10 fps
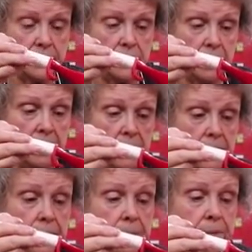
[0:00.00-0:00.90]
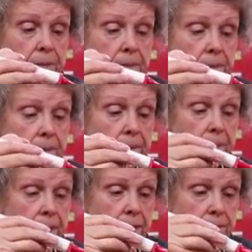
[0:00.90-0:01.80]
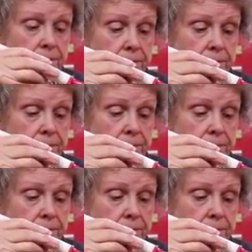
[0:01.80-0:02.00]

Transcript: (silence)